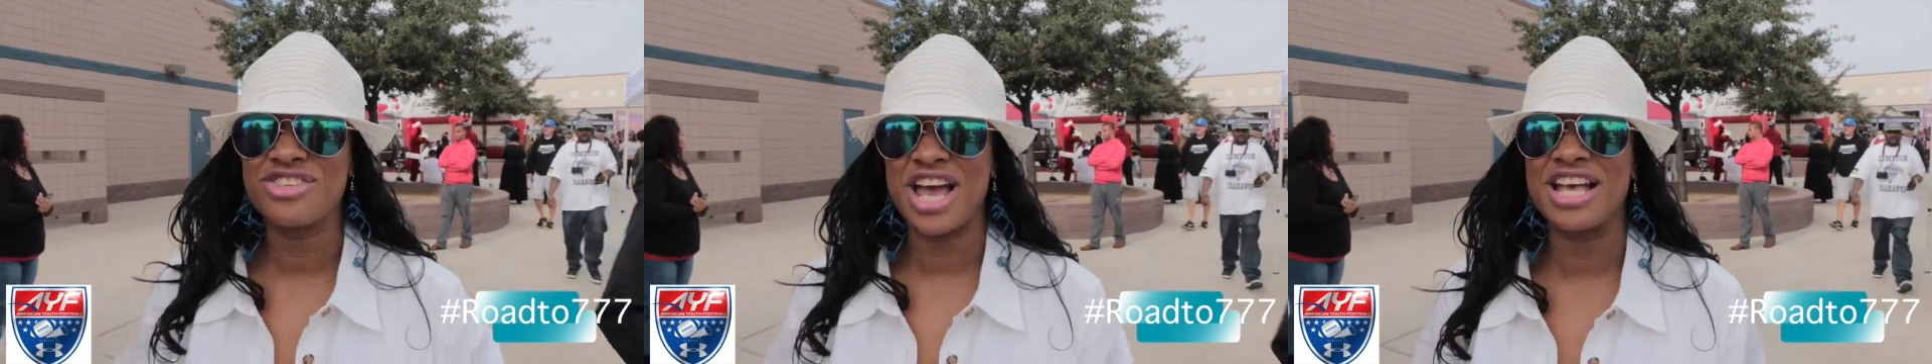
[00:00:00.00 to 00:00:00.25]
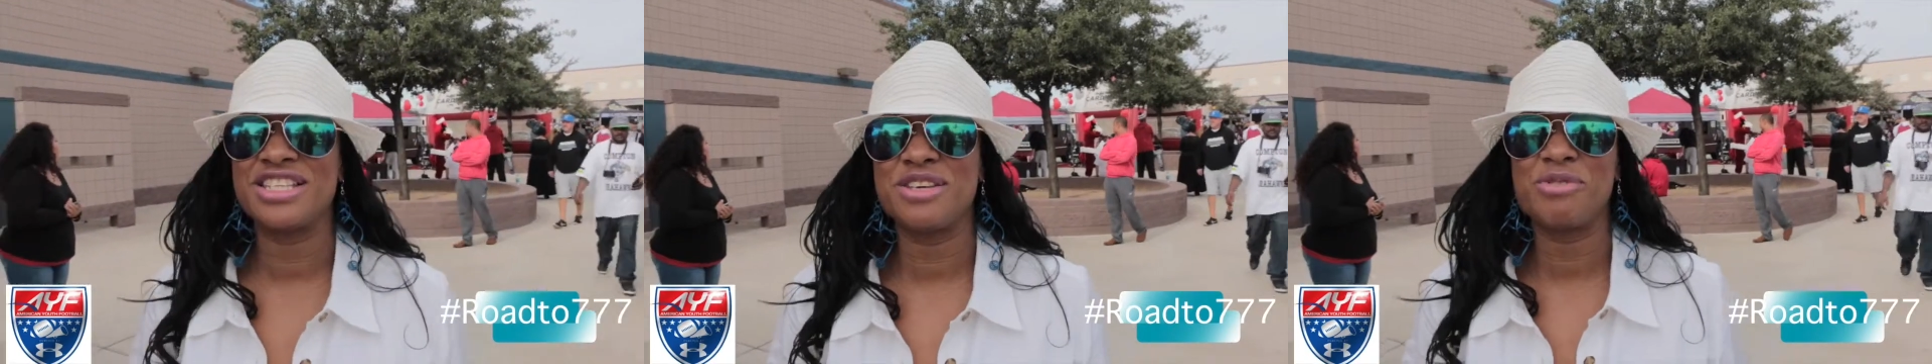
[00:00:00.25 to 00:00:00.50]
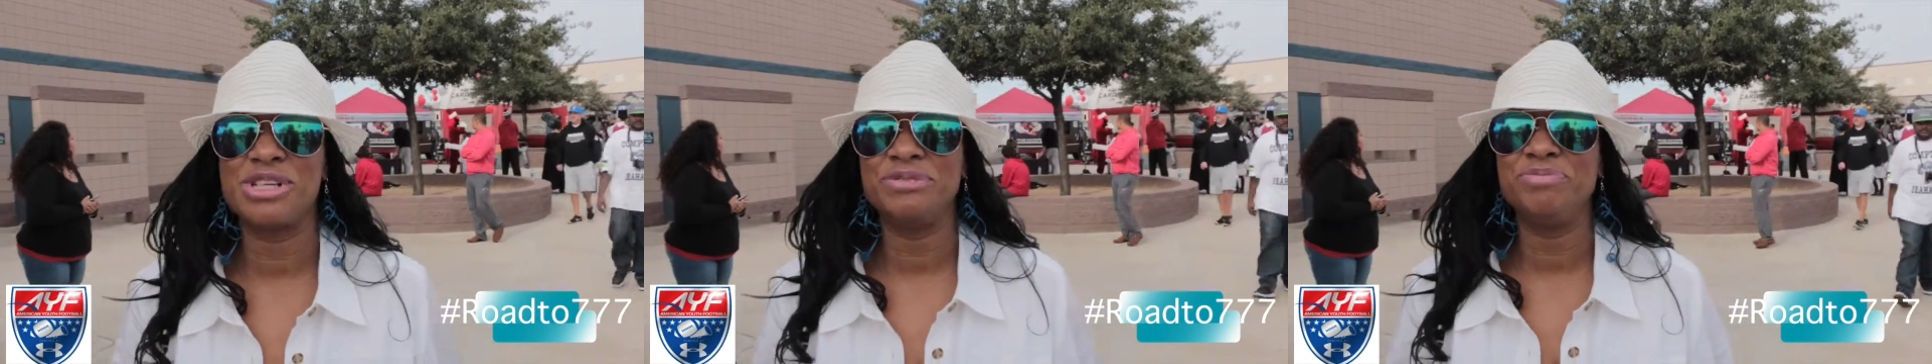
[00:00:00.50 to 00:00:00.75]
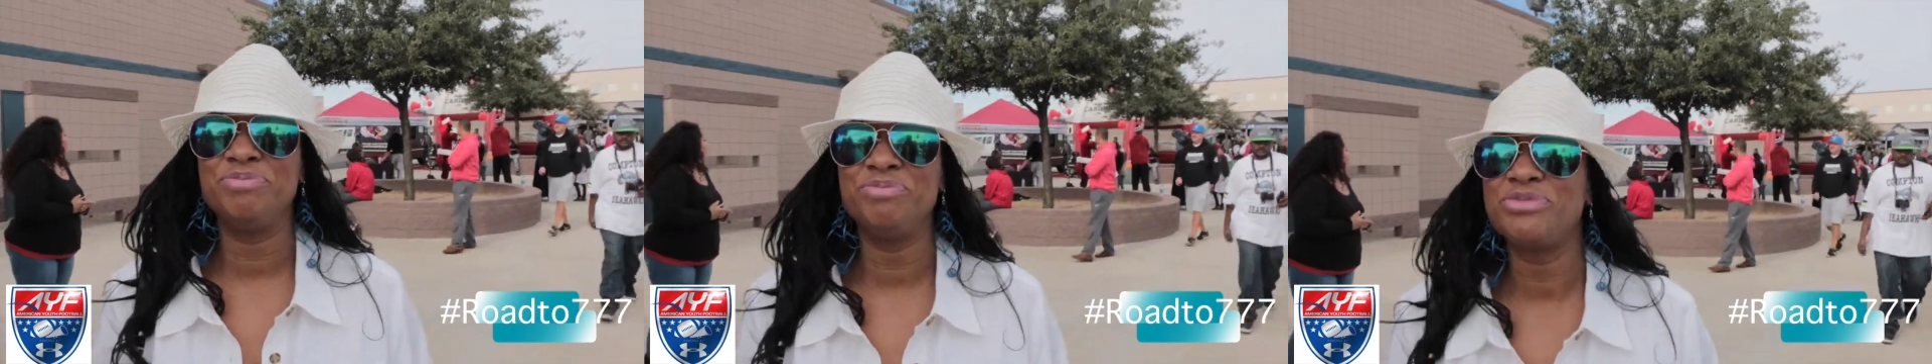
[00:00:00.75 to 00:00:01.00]
Jazzie
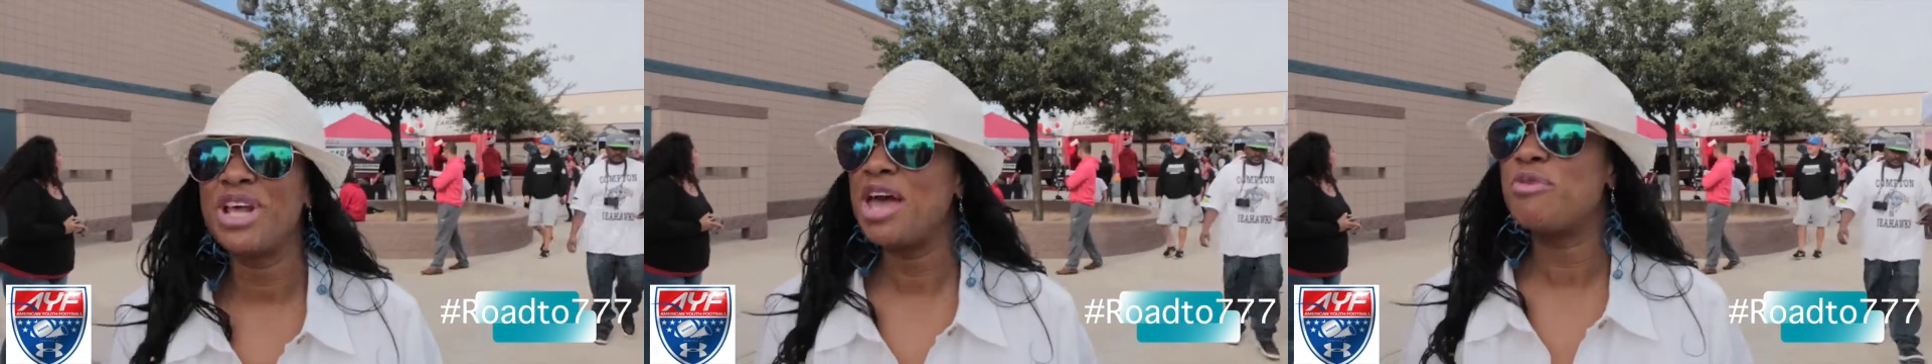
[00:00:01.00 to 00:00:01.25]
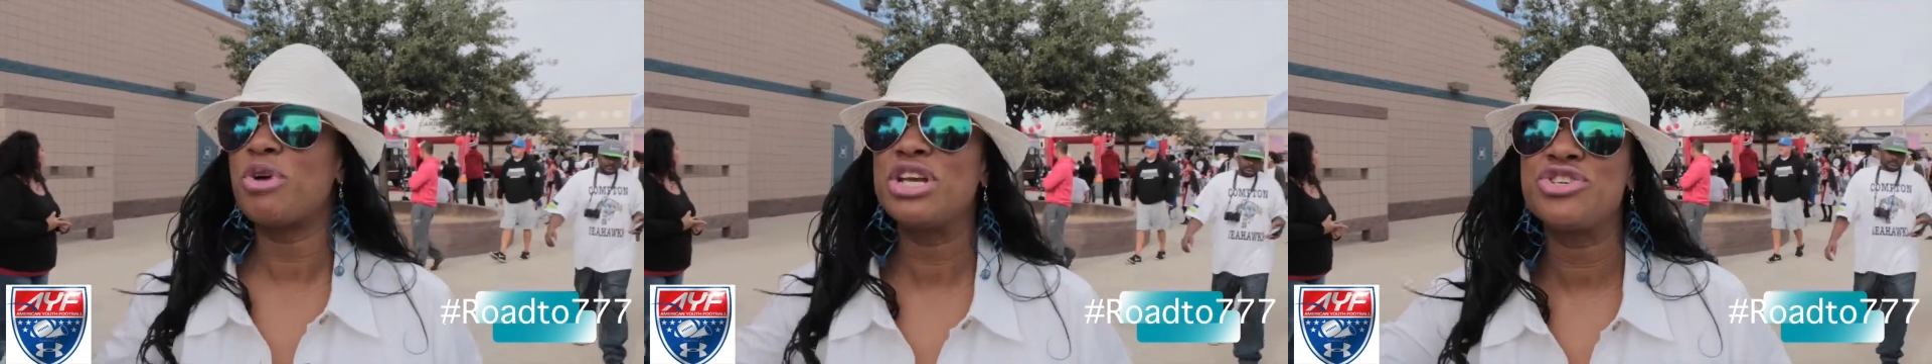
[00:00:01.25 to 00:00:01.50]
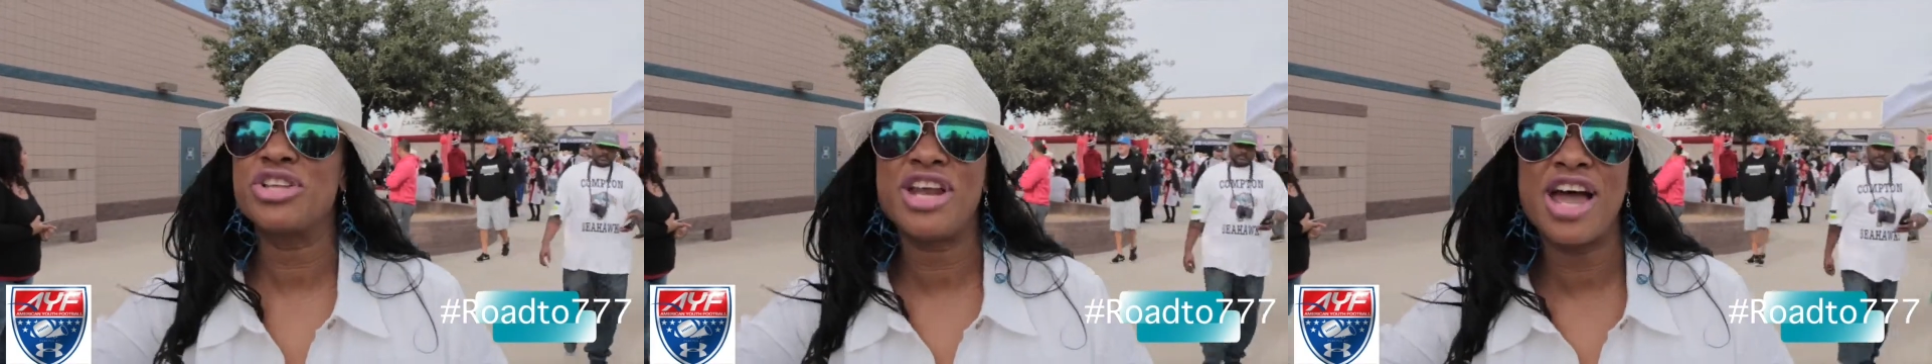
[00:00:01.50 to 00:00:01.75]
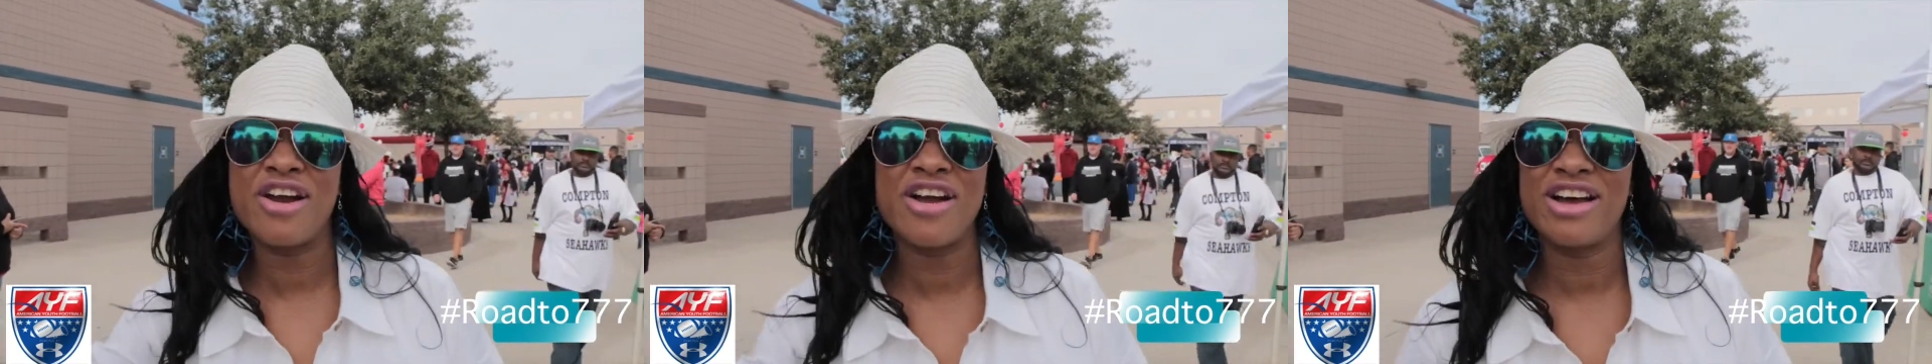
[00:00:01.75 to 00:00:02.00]
one, and Rachel and
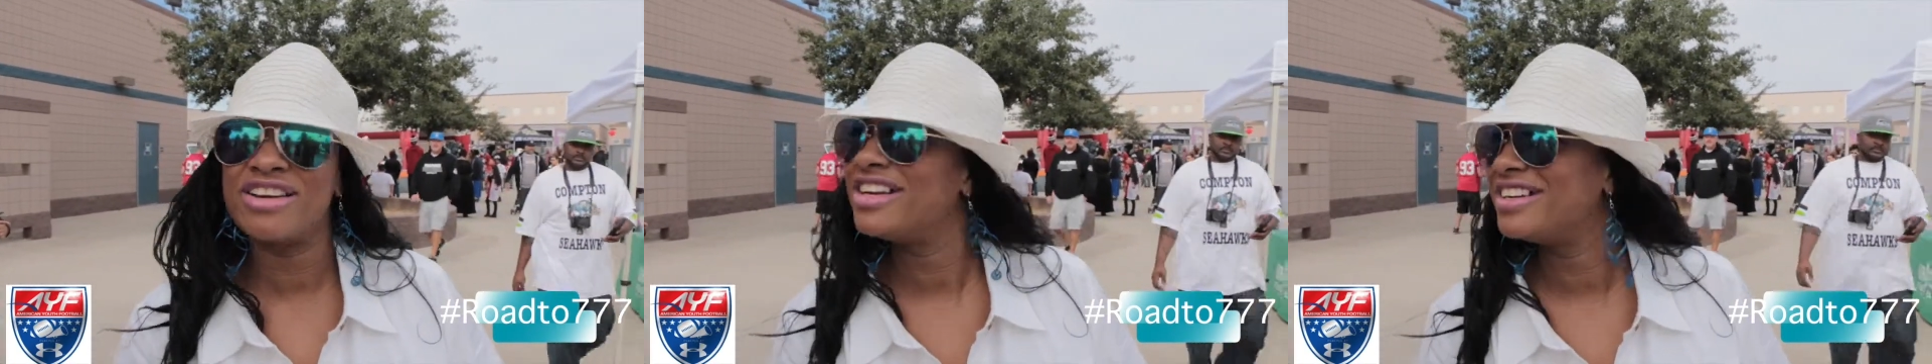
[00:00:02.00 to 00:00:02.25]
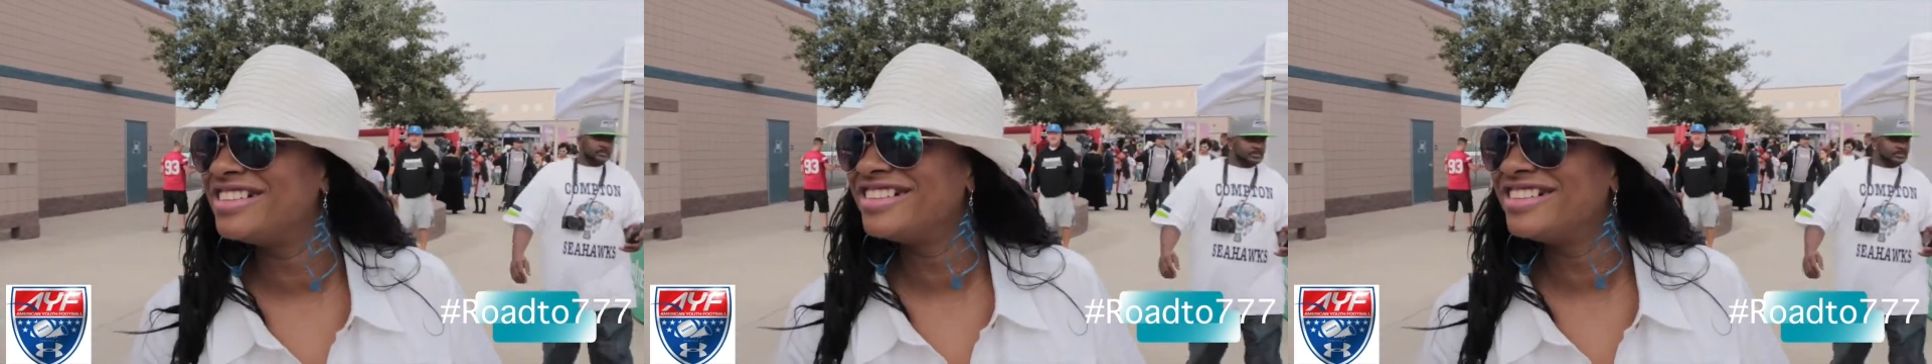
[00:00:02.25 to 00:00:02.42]
I are out here.